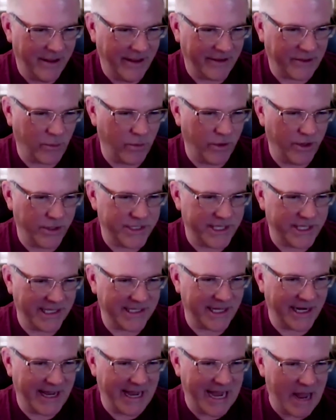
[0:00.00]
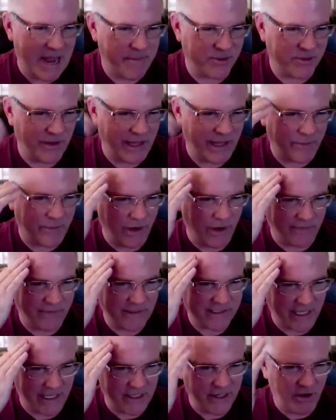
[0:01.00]
like the worst thing that's going to happen is we're like, we have
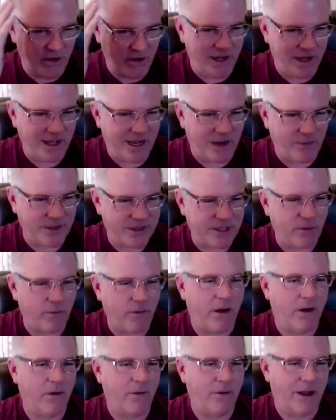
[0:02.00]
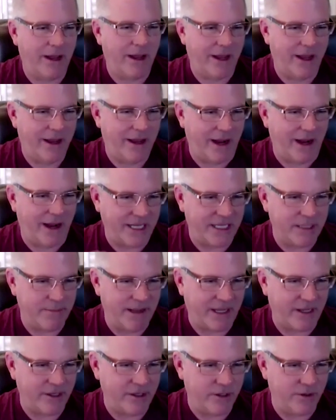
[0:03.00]
to say, you know what? I went the wrong way. I need to
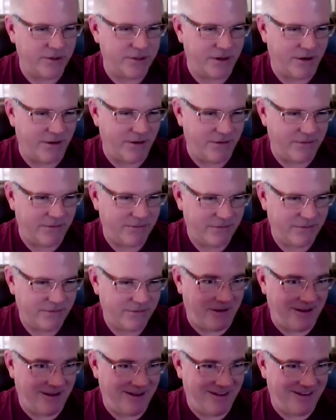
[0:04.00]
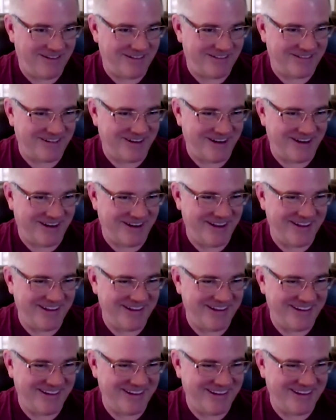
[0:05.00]
make a U-turn, right?
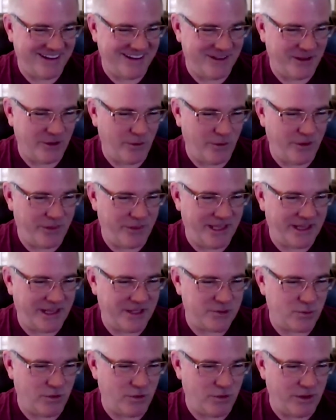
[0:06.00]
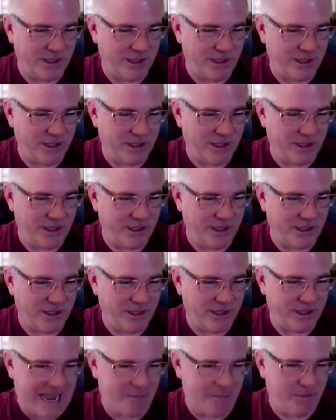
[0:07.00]
The only thing that's really
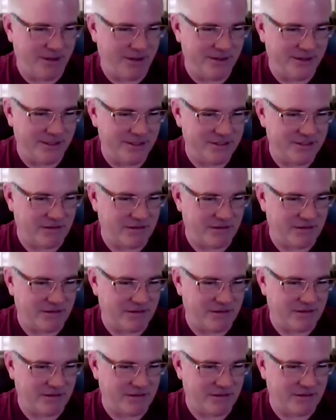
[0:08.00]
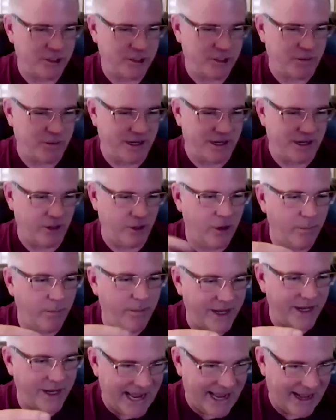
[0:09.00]
happened is like maybe we spent a little
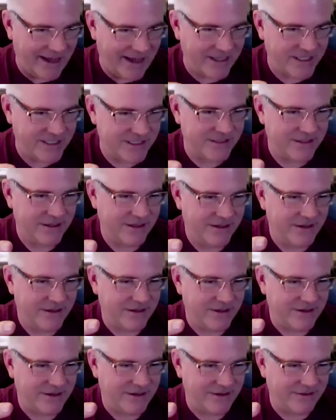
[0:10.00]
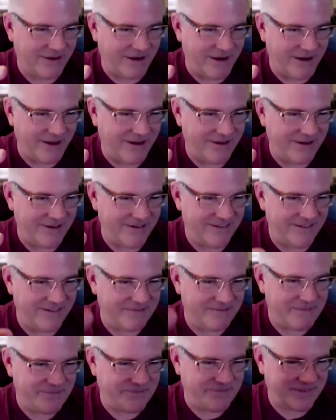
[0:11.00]
bit of gas, right?
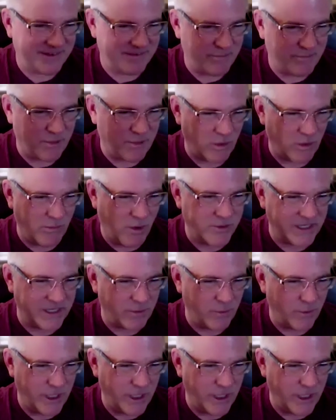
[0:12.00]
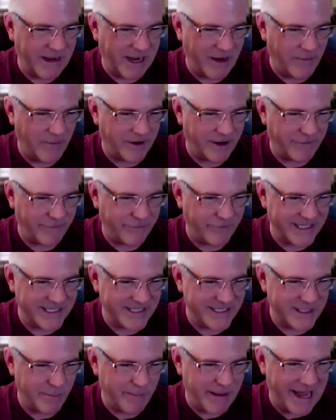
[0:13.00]
But we're mostly worried about what our
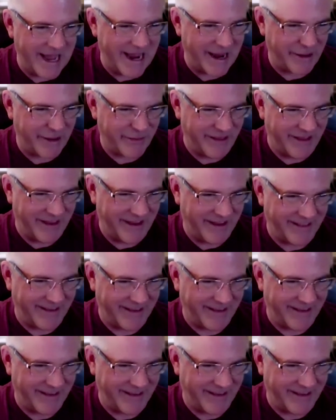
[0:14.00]
friends in the back think.